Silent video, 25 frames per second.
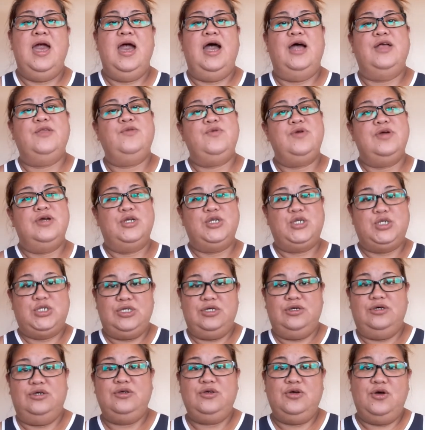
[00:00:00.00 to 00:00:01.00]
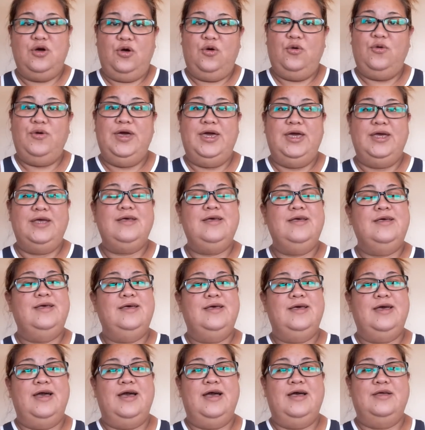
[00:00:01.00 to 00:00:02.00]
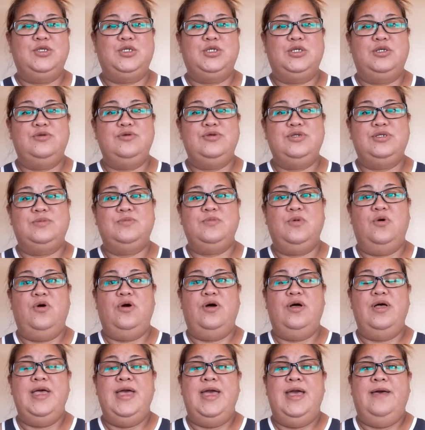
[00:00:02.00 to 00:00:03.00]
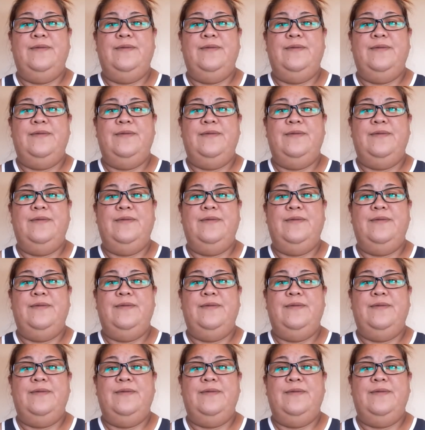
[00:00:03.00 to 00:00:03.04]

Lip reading: And we are still going to lose more,